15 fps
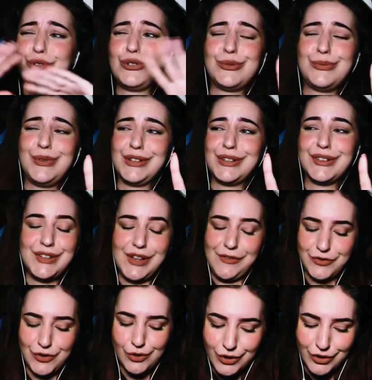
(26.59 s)
sure because
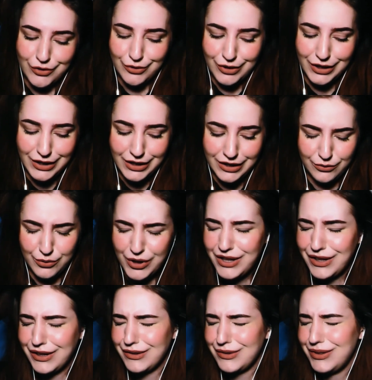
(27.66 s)
Death Note is really
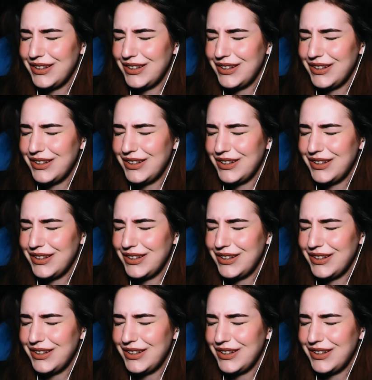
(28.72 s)
what?